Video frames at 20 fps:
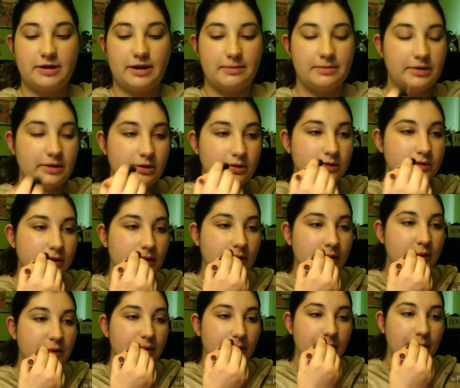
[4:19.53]
but I've been using
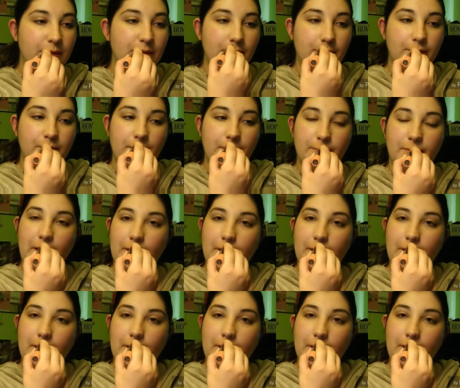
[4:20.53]
it around